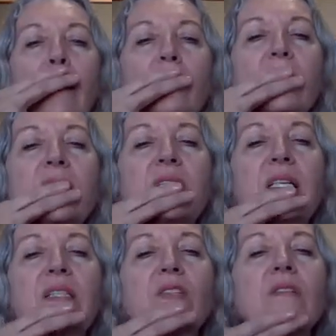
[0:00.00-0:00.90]
the
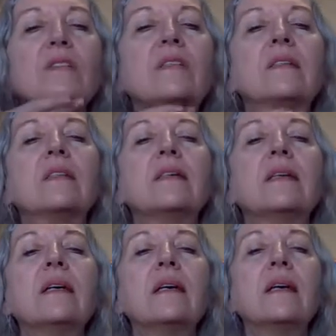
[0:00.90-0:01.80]
center
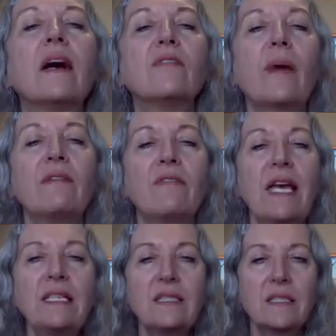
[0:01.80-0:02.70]
of my
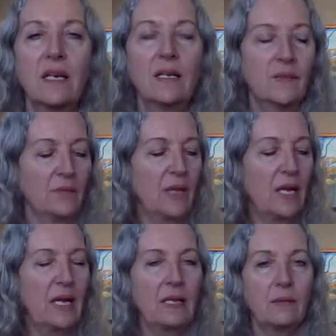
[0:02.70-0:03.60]
face
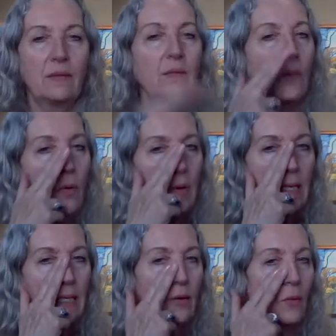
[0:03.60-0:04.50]
and more, and
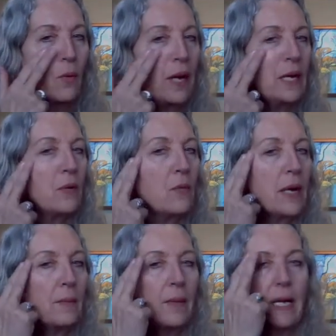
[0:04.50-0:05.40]
I go right
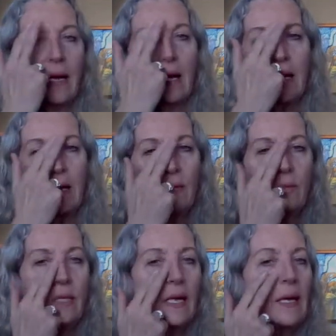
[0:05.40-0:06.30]
around my eye
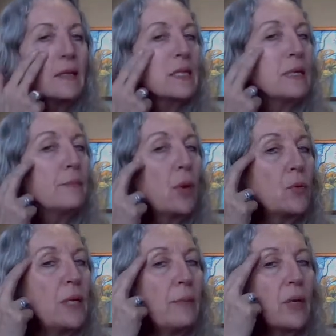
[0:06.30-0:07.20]
with that, the
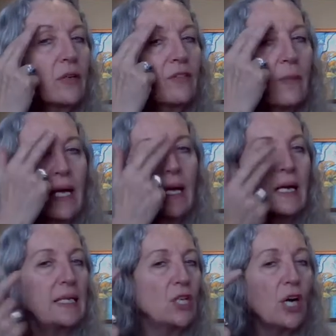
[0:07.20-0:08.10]
bony part of my
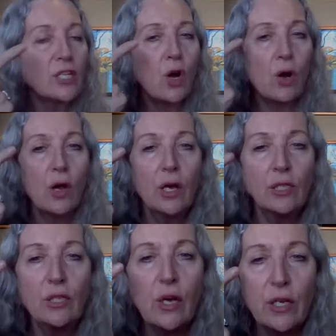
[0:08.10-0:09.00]
eye,
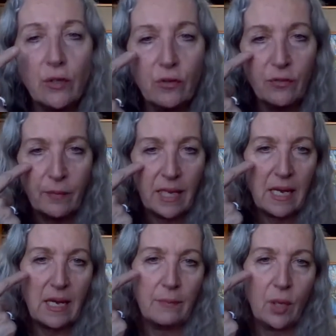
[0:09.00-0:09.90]
not over my
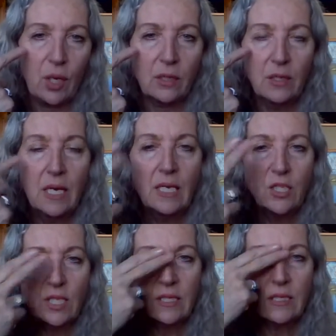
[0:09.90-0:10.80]
eyeball,
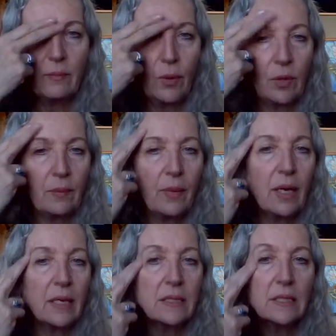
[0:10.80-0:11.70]
just the bony
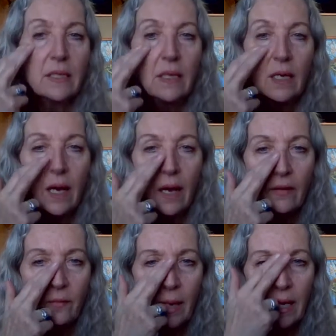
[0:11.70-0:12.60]
part
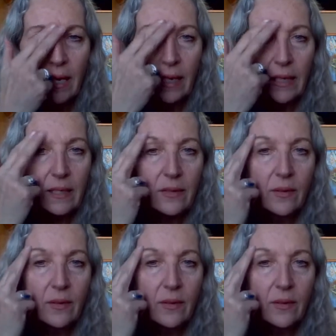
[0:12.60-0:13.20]
of my eye